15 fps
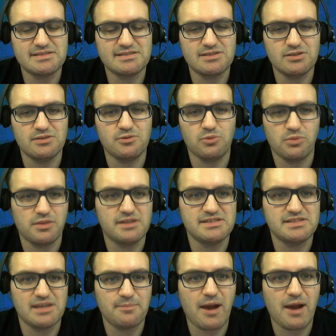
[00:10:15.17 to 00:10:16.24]
still the
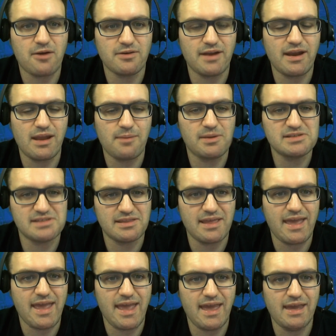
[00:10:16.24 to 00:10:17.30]
same power dynamics that
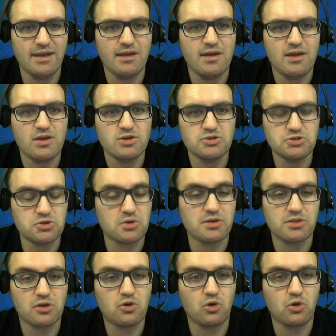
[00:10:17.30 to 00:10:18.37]
they had
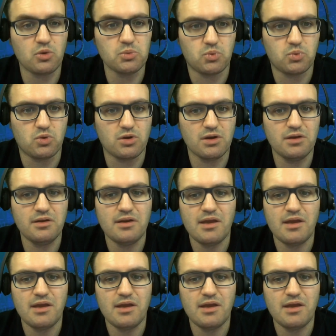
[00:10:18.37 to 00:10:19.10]
during the Cold War,